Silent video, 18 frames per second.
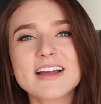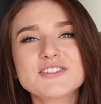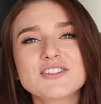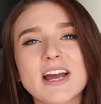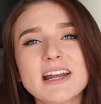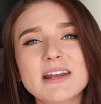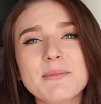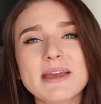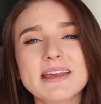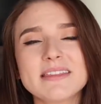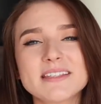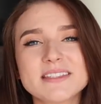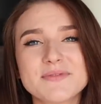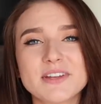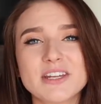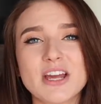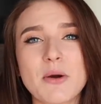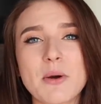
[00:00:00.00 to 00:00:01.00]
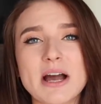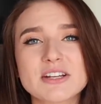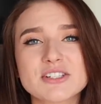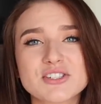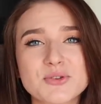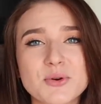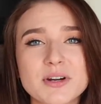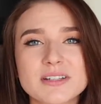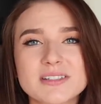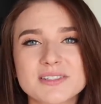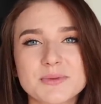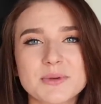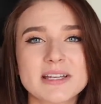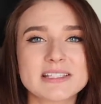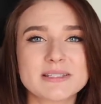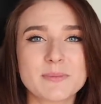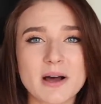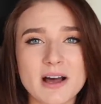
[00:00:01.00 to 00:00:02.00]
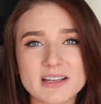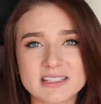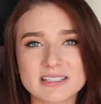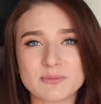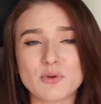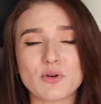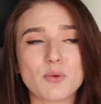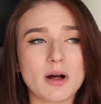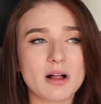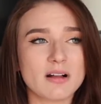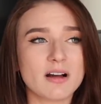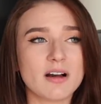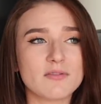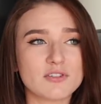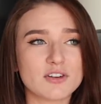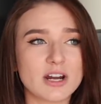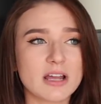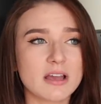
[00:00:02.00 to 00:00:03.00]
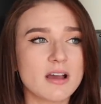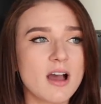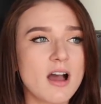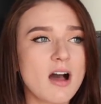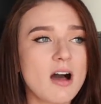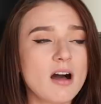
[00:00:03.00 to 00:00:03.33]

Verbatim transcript: I tried to make this video as short and sweet as possible while covering